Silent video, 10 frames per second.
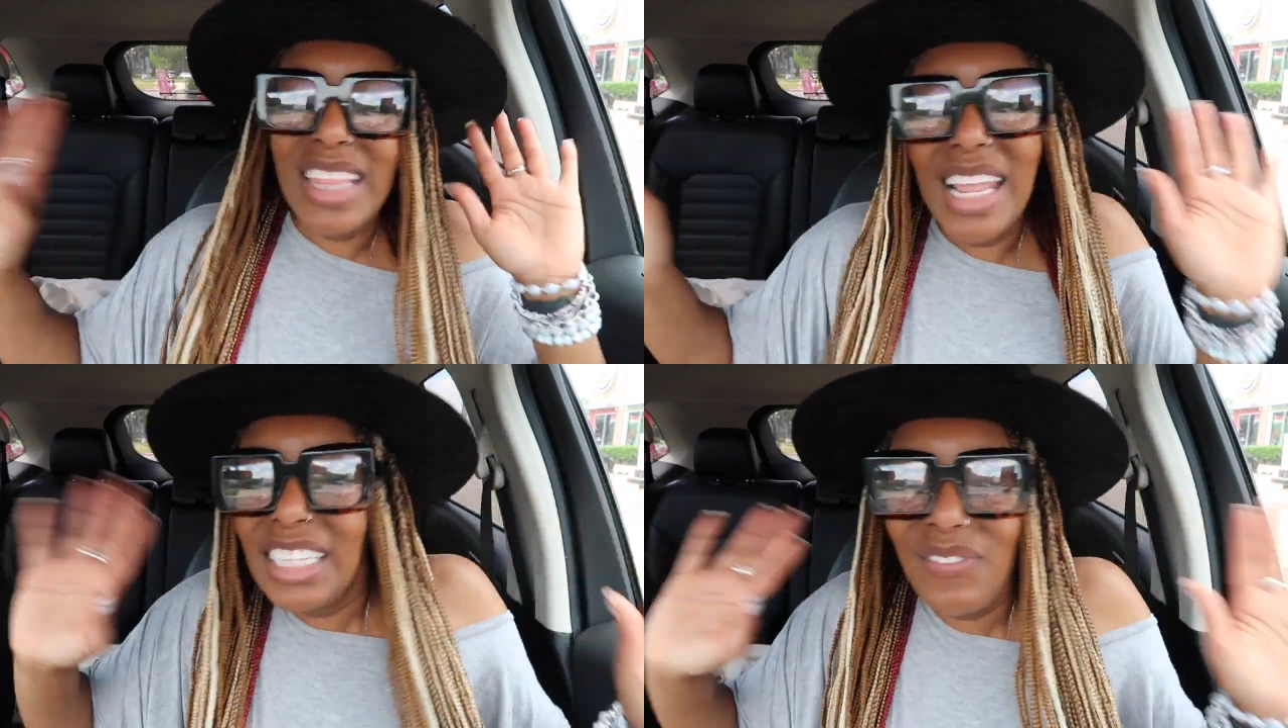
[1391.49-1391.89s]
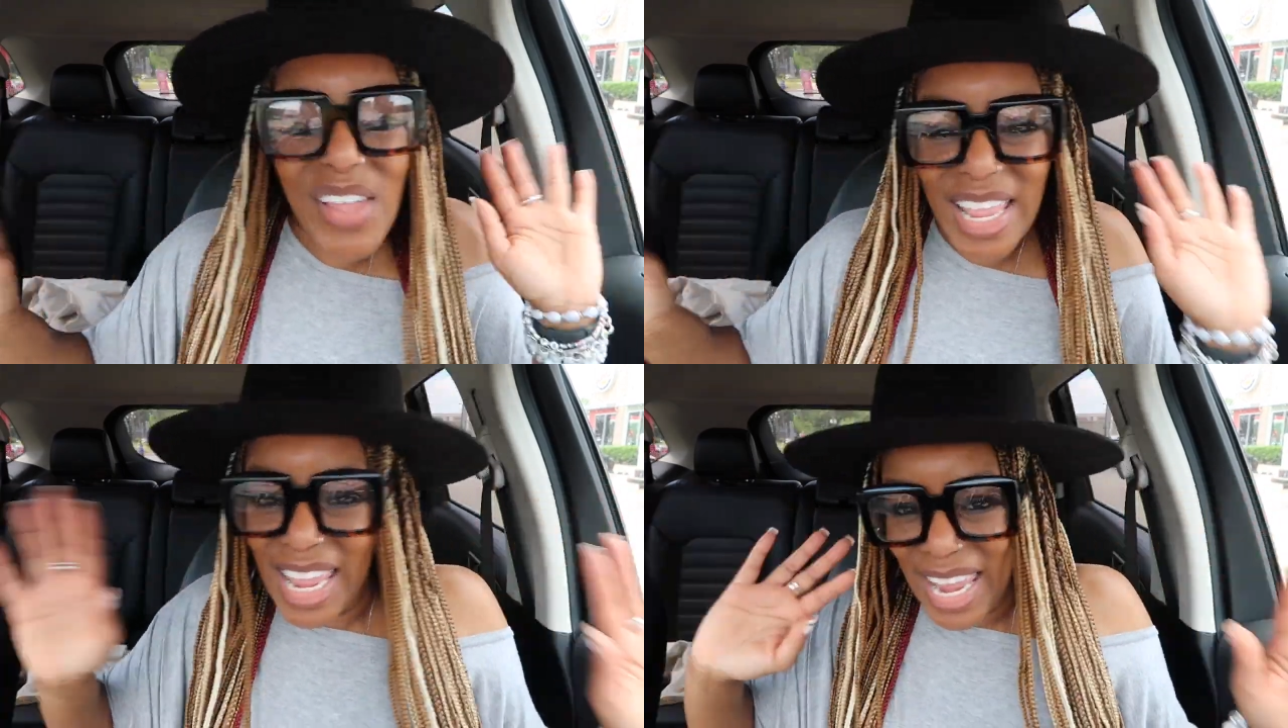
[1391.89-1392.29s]
Thanks
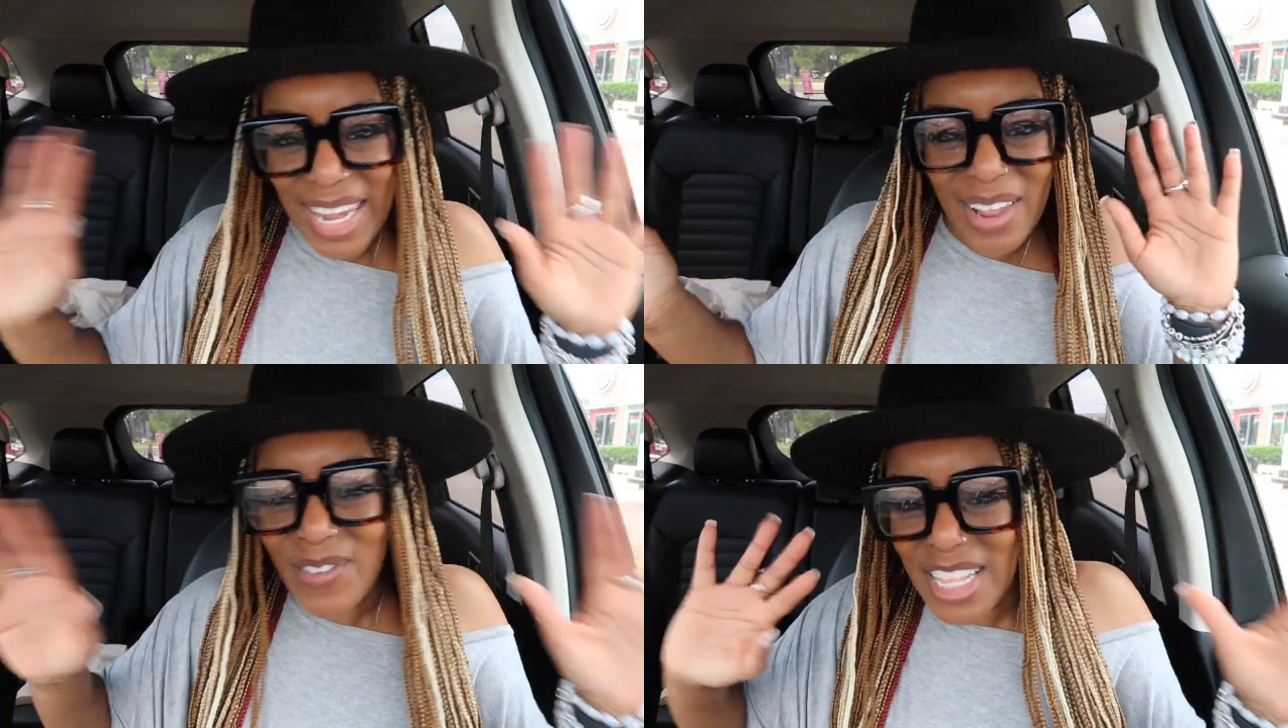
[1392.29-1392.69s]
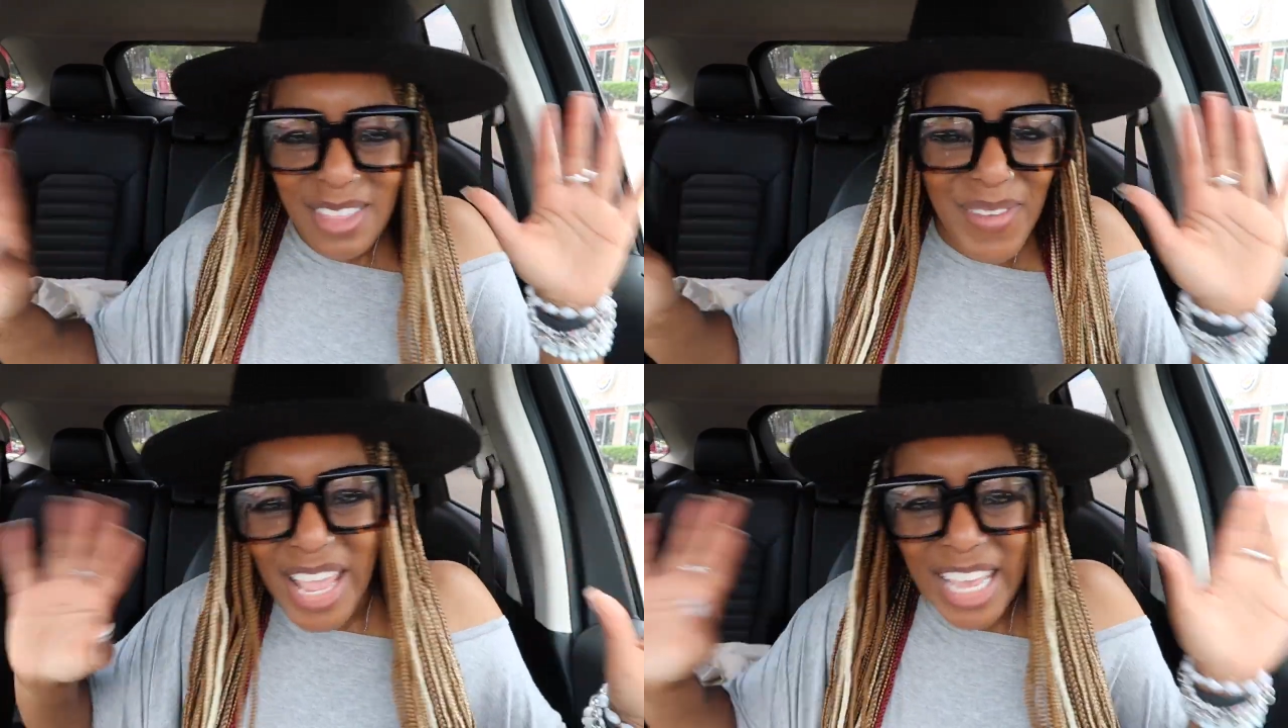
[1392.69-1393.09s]
for eating
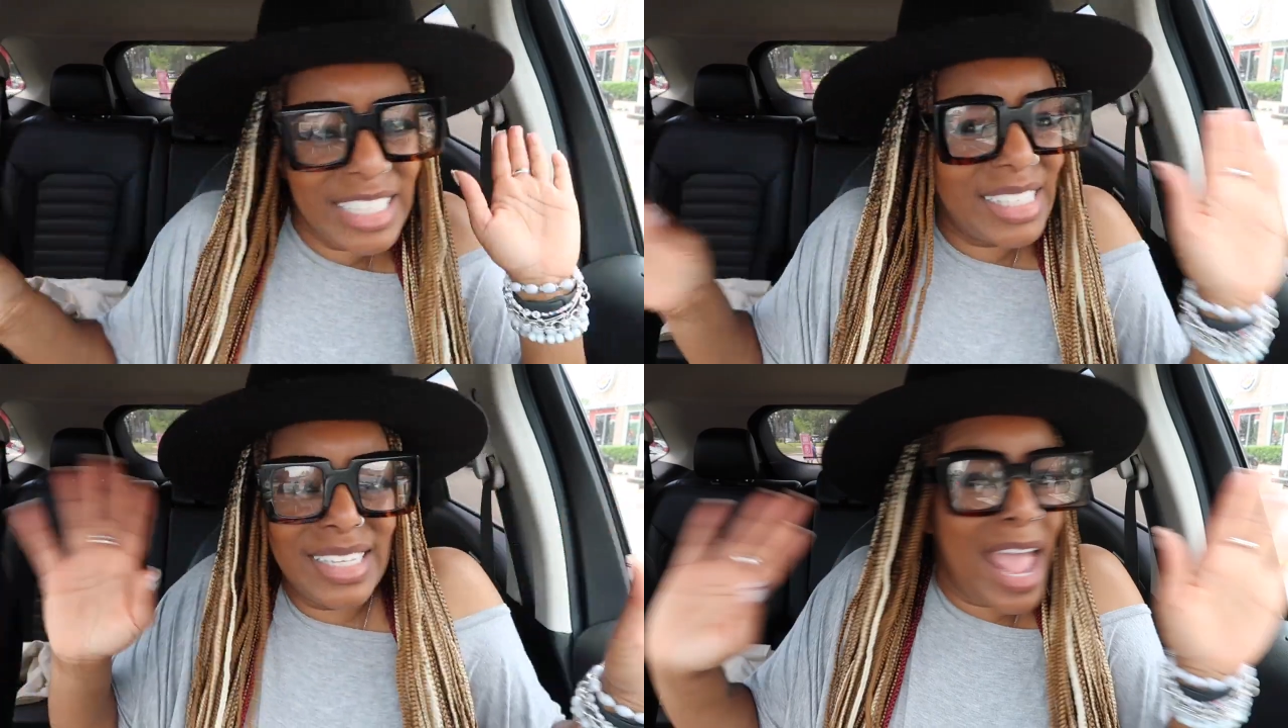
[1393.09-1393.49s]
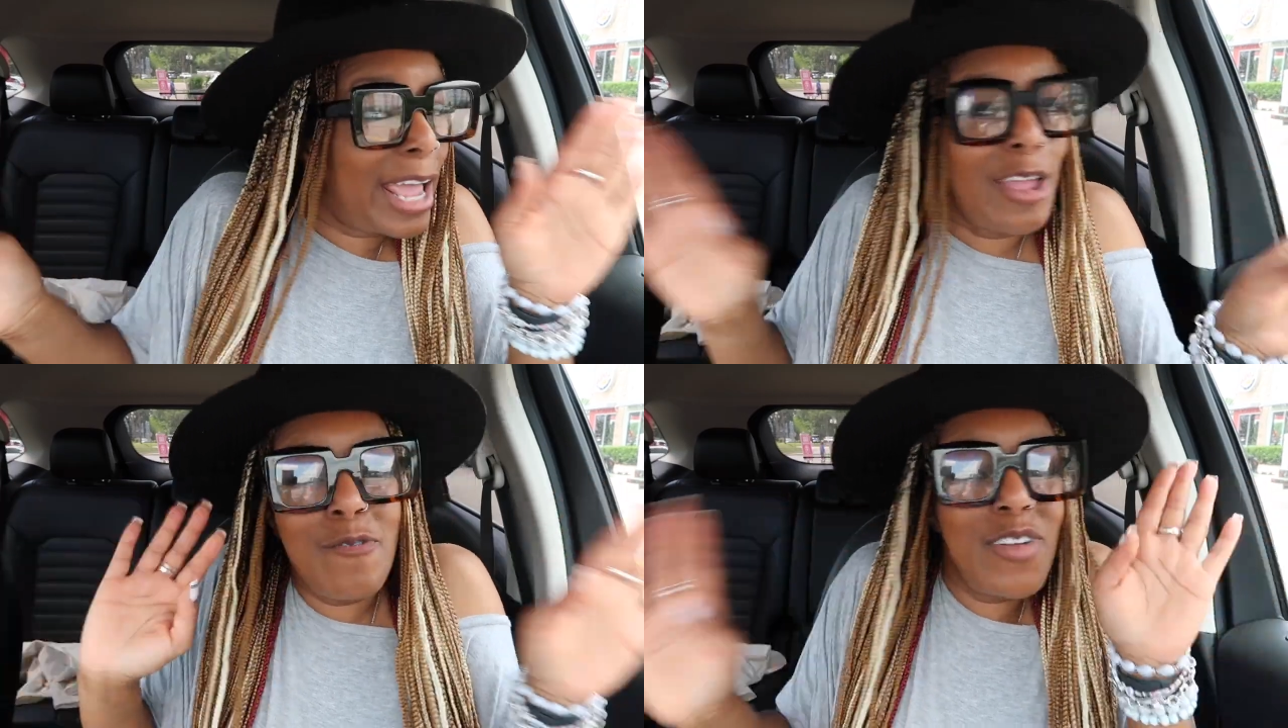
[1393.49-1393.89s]
with me and
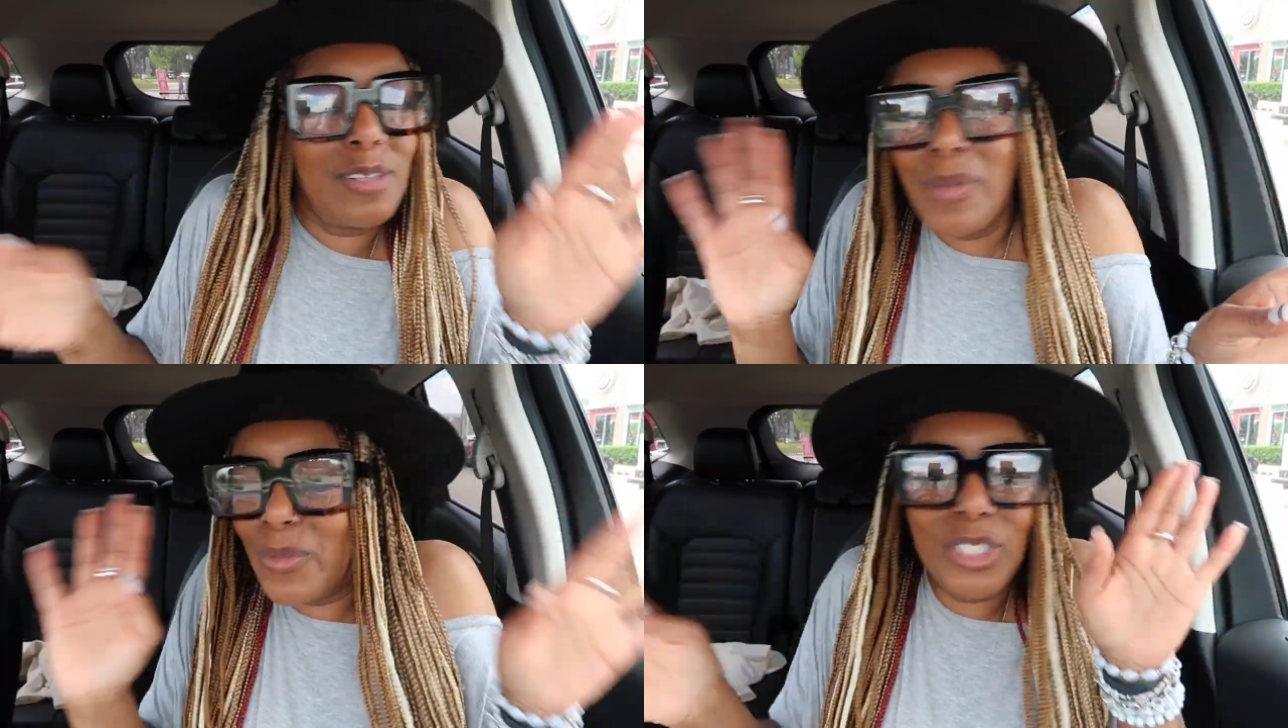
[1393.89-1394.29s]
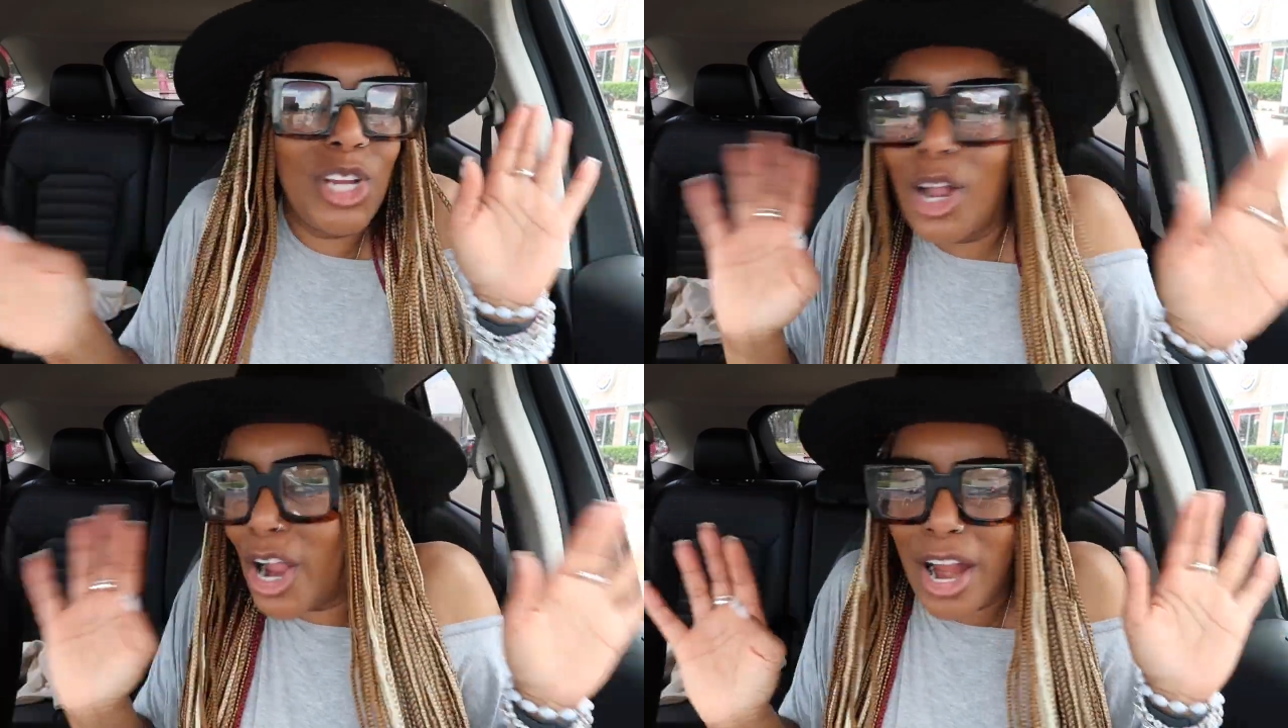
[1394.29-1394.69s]
snacking with me with
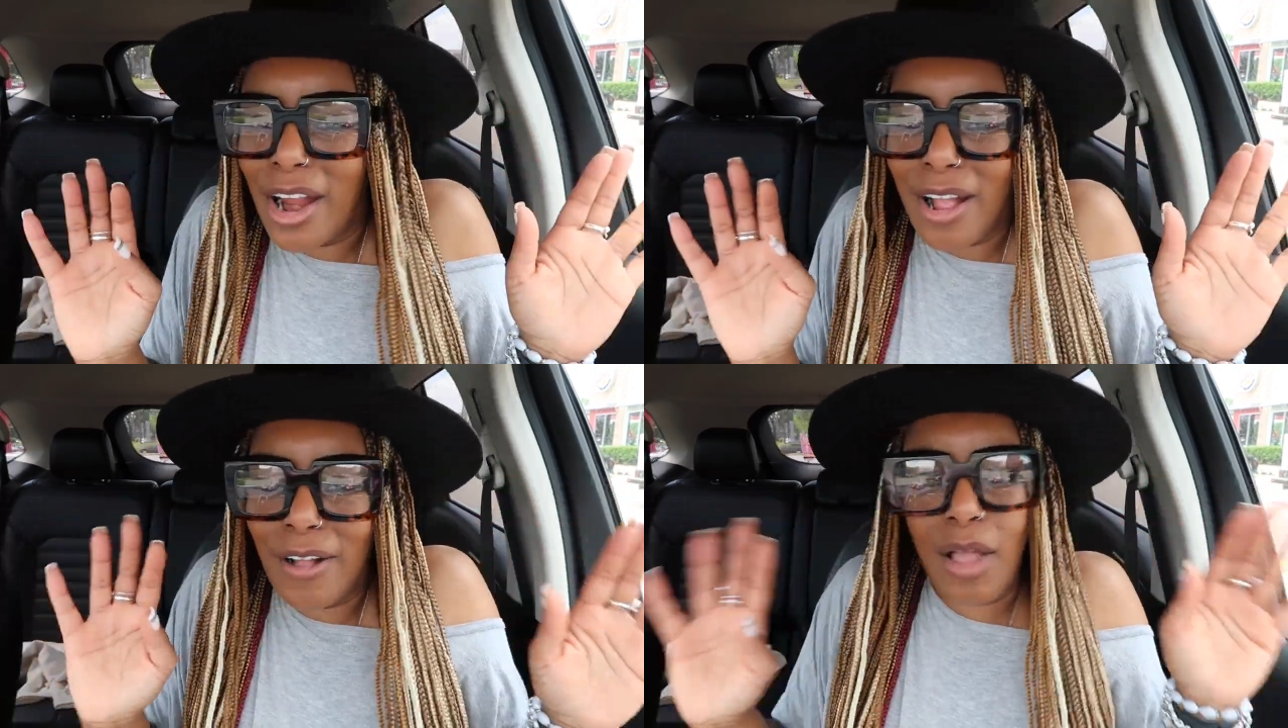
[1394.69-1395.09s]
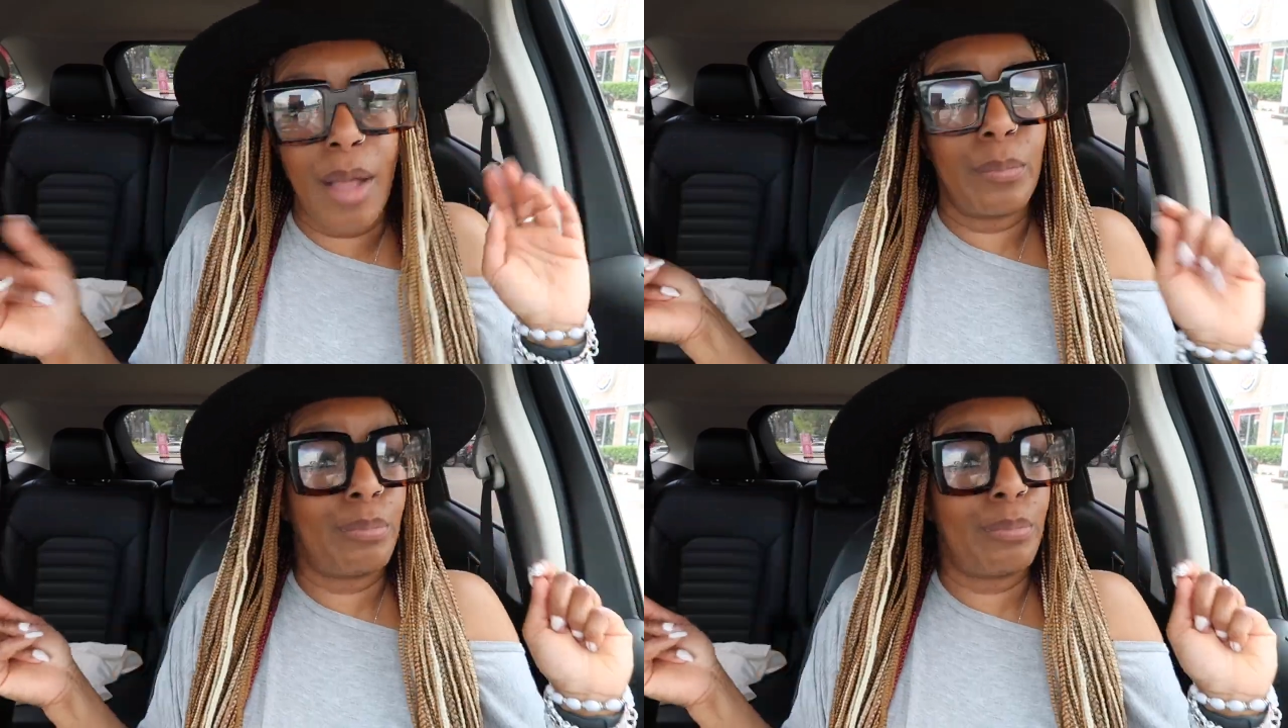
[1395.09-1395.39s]
your girl.